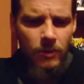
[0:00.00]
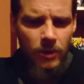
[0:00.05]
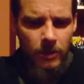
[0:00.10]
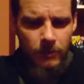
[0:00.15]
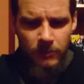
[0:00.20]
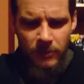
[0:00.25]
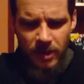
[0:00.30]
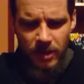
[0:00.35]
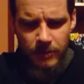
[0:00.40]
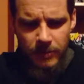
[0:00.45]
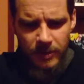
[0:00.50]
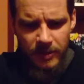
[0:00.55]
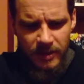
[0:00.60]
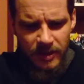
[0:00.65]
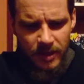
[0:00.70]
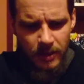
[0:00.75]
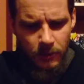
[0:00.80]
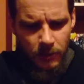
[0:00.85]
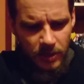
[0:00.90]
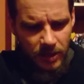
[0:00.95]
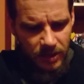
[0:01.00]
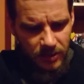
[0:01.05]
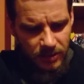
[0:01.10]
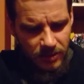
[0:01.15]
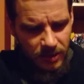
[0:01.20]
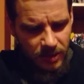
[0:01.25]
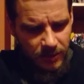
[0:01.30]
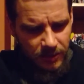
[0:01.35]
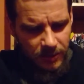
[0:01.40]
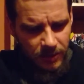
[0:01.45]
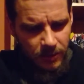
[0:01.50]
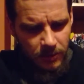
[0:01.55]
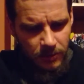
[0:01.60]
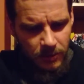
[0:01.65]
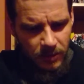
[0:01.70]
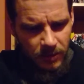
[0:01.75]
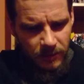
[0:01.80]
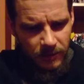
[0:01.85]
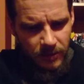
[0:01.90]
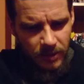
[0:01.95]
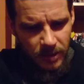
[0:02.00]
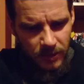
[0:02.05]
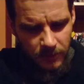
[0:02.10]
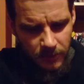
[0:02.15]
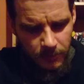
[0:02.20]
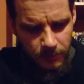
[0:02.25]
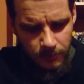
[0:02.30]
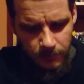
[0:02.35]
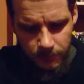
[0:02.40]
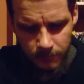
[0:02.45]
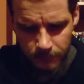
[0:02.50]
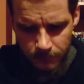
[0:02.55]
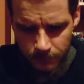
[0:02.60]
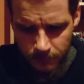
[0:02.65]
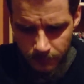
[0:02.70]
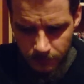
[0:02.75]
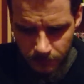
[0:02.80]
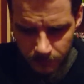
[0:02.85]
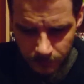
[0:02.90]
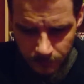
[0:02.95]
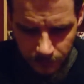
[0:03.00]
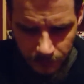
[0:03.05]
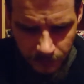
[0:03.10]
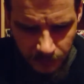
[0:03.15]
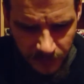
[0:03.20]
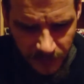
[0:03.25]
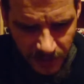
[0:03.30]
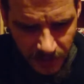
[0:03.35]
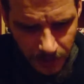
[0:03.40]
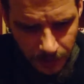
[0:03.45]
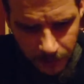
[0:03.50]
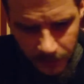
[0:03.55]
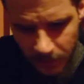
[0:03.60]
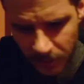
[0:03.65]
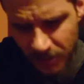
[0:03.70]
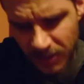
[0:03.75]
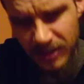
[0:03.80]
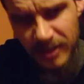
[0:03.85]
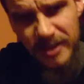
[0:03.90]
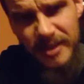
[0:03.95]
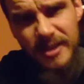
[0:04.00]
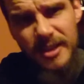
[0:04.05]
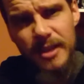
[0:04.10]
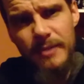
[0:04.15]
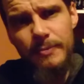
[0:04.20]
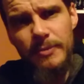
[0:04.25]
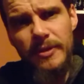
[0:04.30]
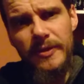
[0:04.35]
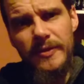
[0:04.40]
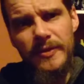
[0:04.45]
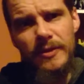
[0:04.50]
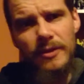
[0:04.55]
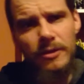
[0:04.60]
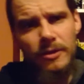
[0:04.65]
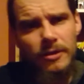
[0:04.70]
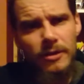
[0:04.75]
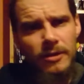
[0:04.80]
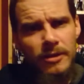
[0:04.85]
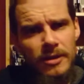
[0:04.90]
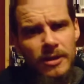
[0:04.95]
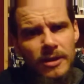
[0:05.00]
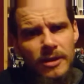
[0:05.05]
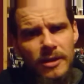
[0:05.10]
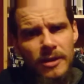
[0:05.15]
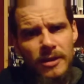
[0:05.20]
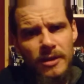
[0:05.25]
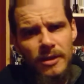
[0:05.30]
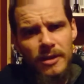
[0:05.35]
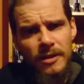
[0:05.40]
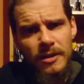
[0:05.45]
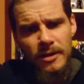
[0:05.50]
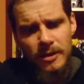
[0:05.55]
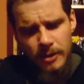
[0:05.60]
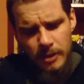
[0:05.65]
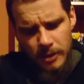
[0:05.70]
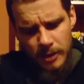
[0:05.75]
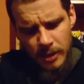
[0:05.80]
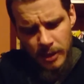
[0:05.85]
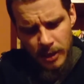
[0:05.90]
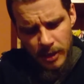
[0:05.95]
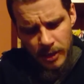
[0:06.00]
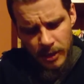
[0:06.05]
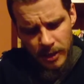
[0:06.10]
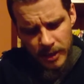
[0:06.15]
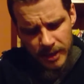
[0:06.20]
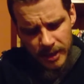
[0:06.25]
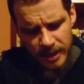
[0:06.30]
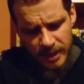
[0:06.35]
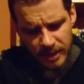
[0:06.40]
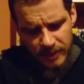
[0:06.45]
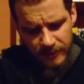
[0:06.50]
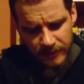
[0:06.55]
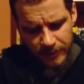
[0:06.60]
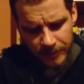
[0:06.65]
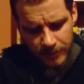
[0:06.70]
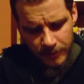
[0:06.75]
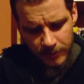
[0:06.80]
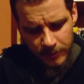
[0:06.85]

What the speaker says: one? It might be that one actually. I think I've given. Like I said before, I have